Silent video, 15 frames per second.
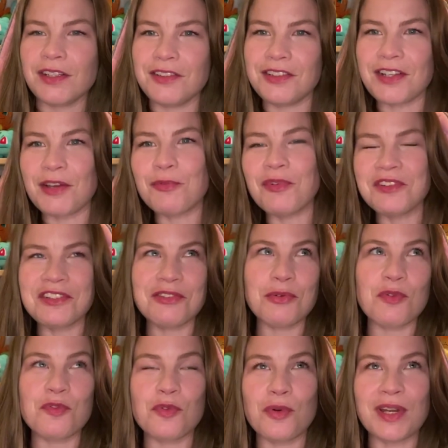wanted to
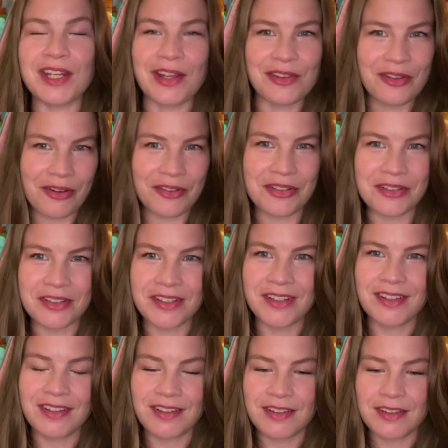avoid another
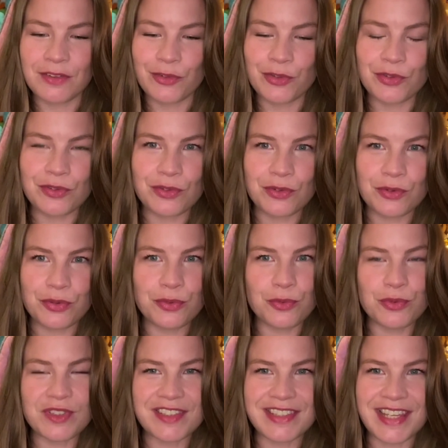
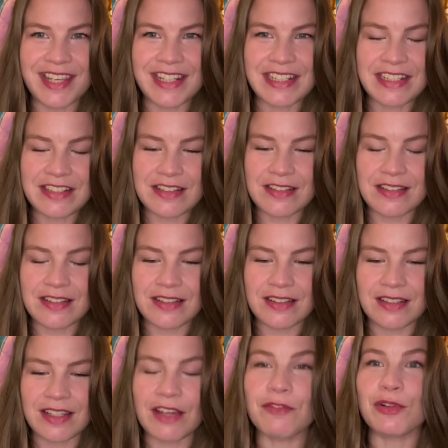2-stage
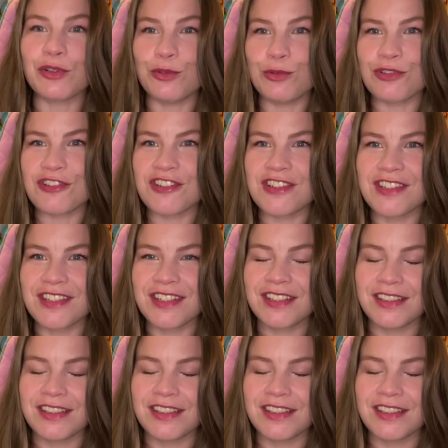evolution,